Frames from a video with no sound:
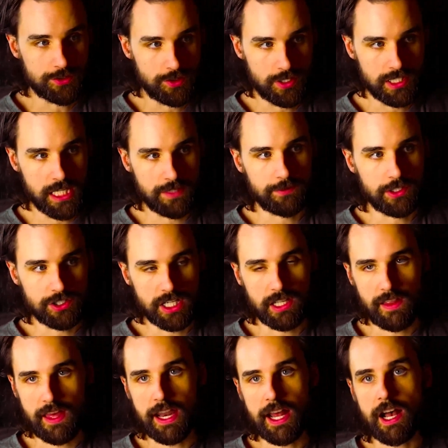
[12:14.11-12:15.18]
So you could definitely check
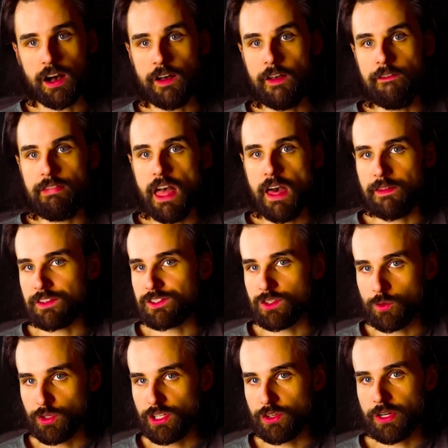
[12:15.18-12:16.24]
that out. I think this is
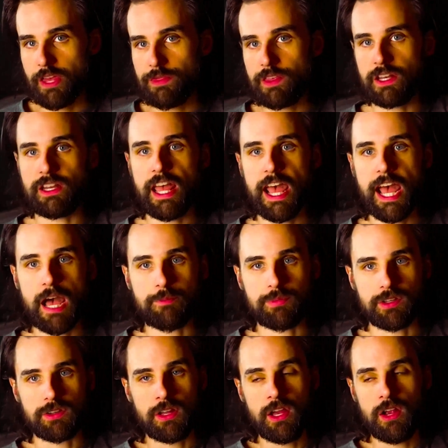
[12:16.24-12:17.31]
a really great thing to
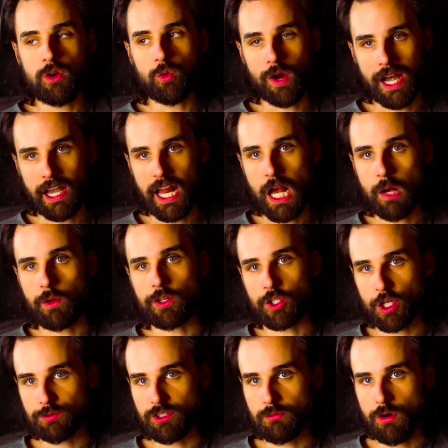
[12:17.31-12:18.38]
happen right now while the
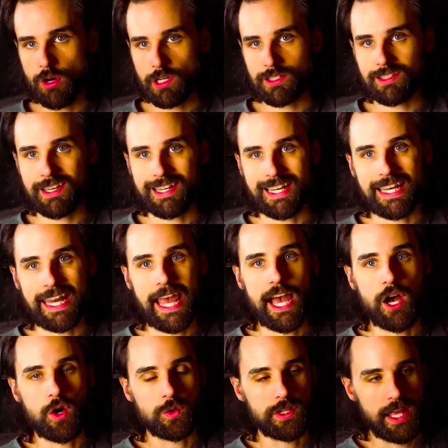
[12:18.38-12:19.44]
crypto market's kind of
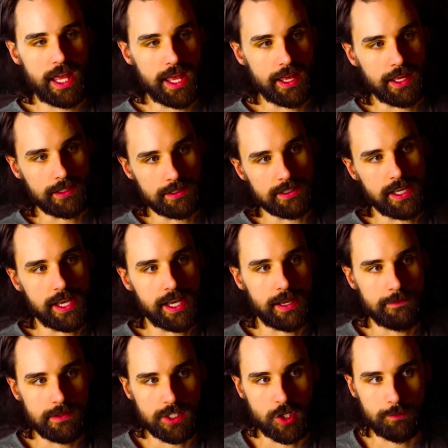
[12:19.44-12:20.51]
down and,
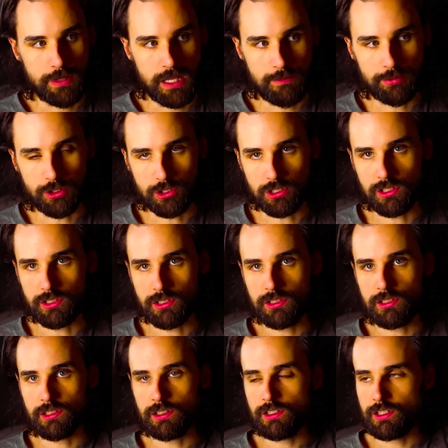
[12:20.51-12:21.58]
people are a little,
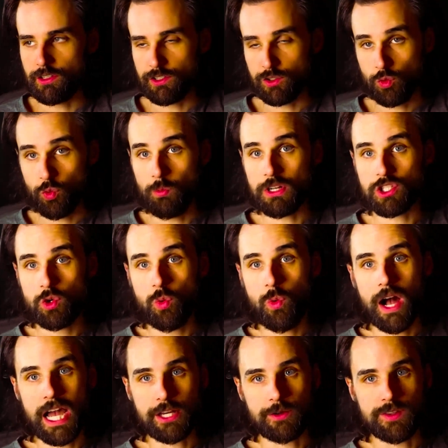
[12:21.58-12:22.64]
it's much
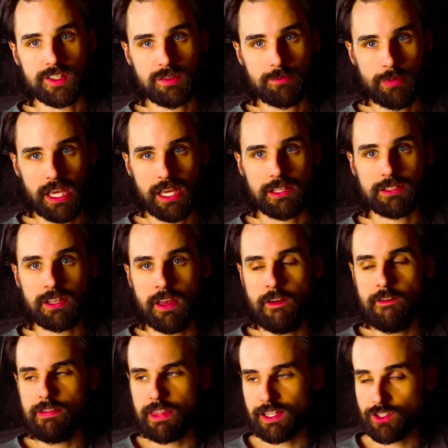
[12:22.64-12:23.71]
quieter in the space.
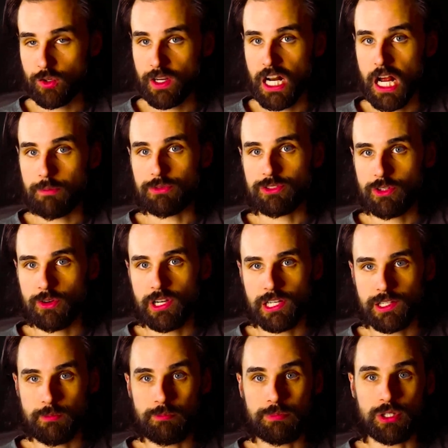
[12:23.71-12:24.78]
That's a great opportunity
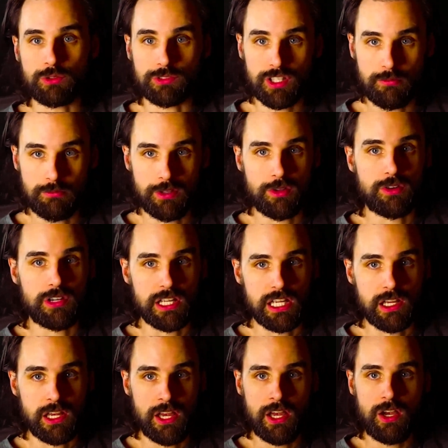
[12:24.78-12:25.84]
to build
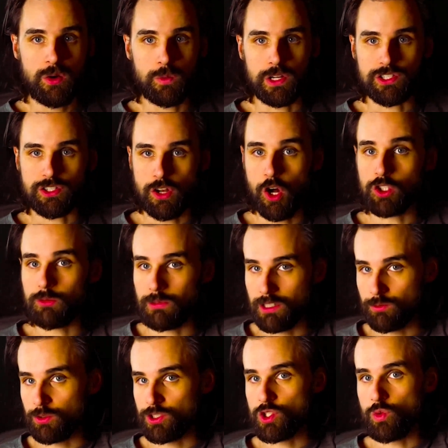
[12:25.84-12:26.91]
community, which
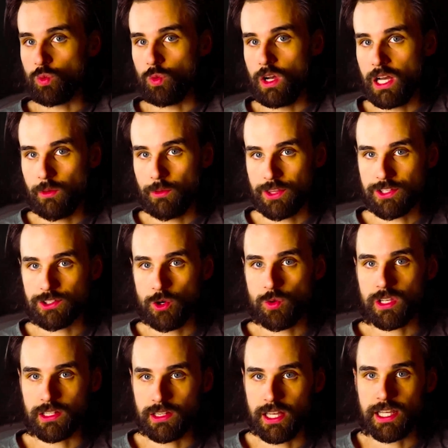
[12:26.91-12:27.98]
ultimately is what you want with a
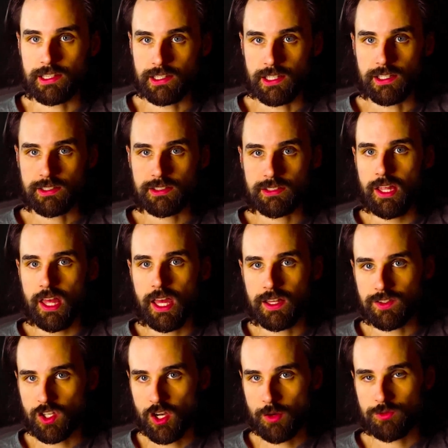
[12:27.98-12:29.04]
token like this.
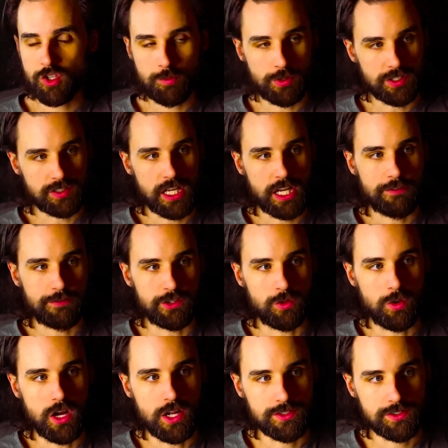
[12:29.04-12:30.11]
And so I'm super excited for
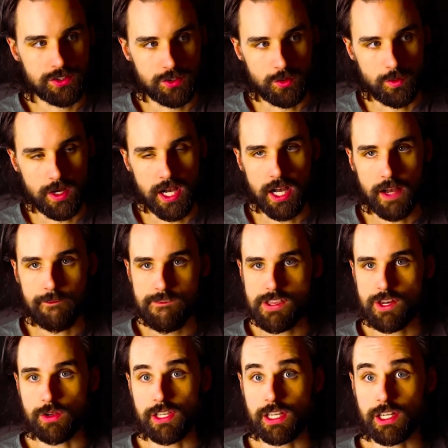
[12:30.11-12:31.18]
you all to,
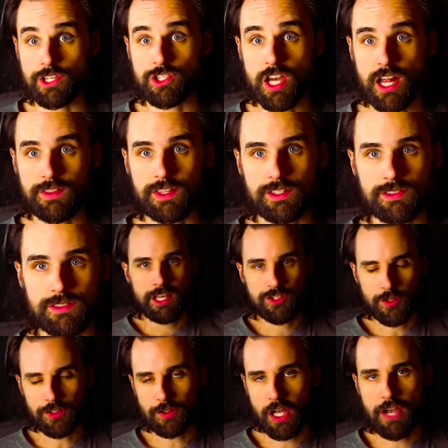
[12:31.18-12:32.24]
get a shot at this. So
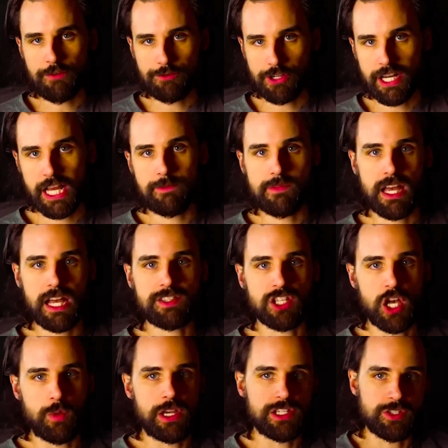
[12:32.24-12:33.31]
that's all I got for today. As
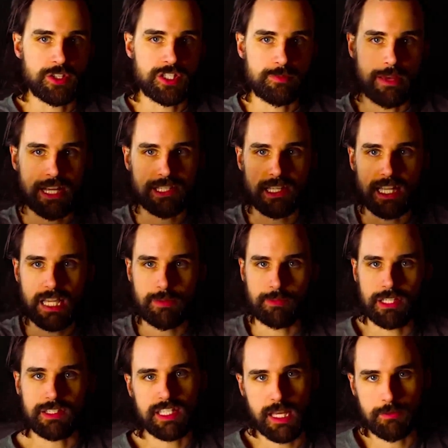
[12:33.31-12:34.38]
always, smash that like
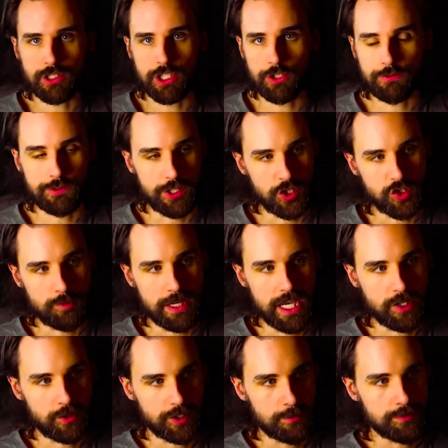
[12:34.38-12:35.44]
button down below for the YouTube
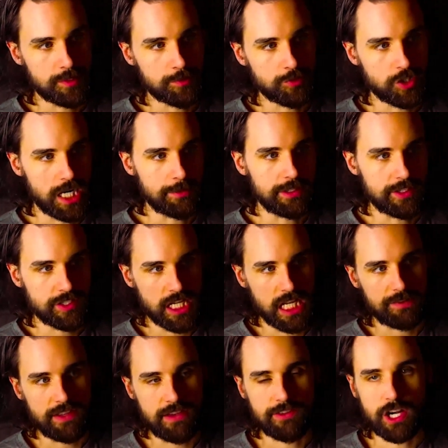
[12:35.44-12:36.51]
algorithm. Subscribe to this channel
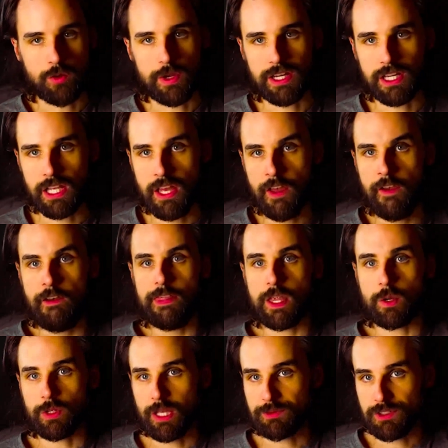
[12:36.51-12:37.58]
if you haven't already. That
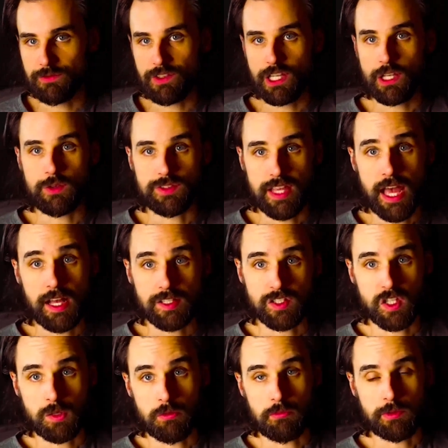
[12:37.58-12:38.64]
really helps videos out,
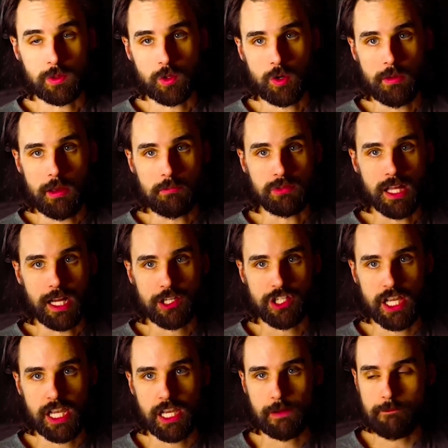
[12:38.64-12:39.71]
so then we'll learn about
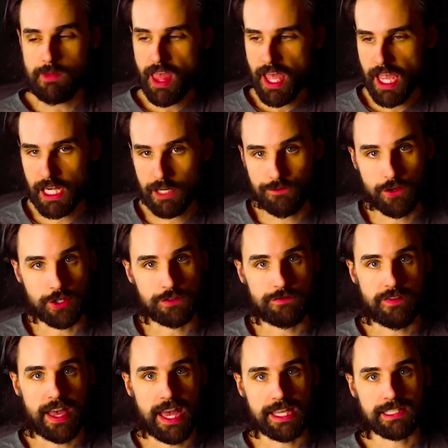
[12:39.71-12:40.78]
blockchain. And if you're as
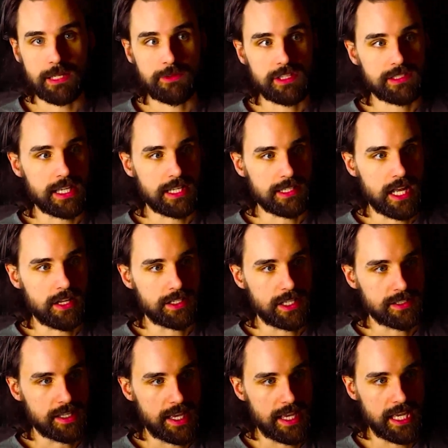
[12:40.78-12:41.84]
fascinated with this technology
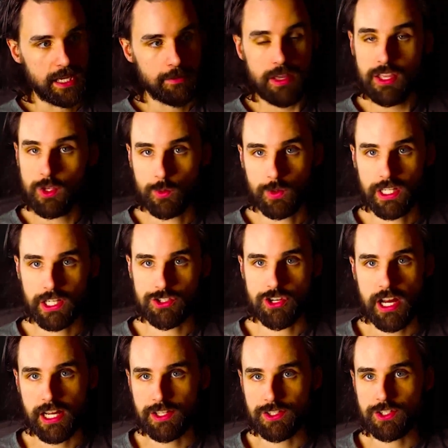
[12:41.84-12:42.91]
as I am, you want to get
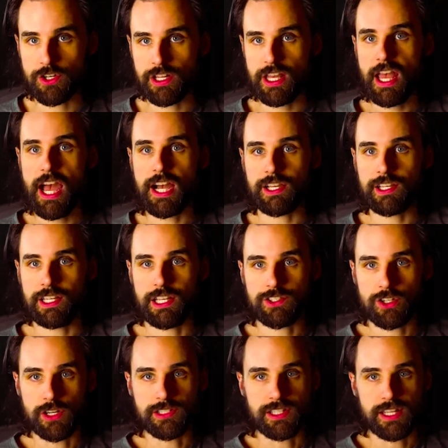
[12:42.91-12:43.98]
your hands dirty, how can you get
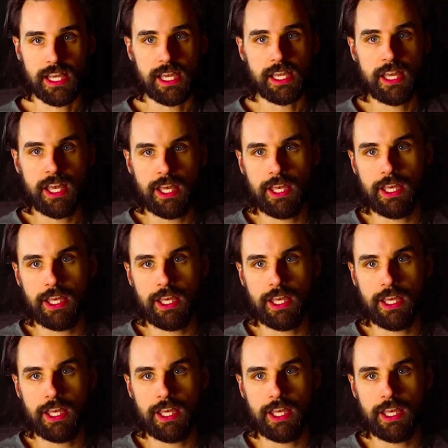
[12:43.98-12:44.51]
started today?